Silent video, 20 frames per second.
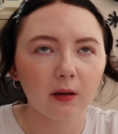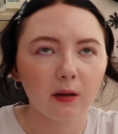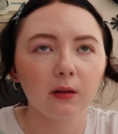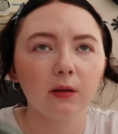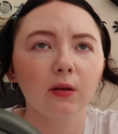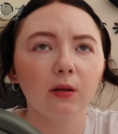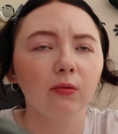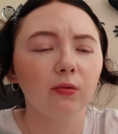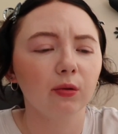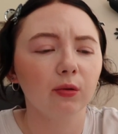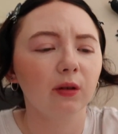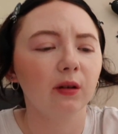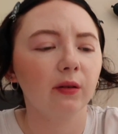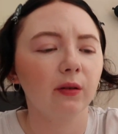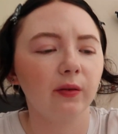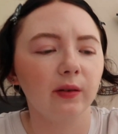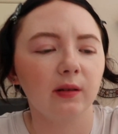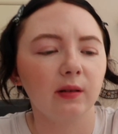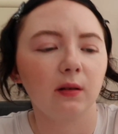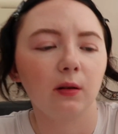roof
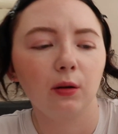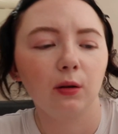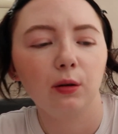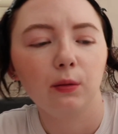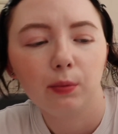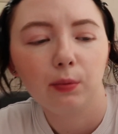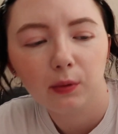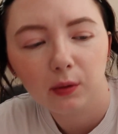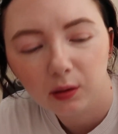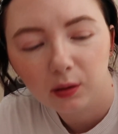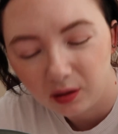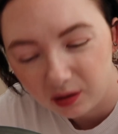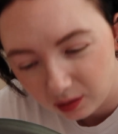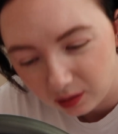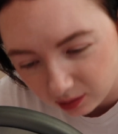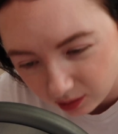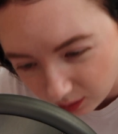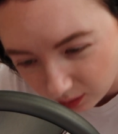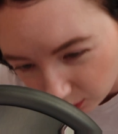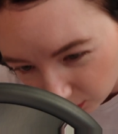is open and
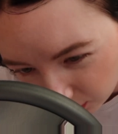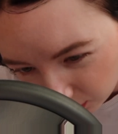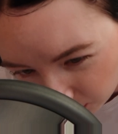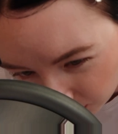so are the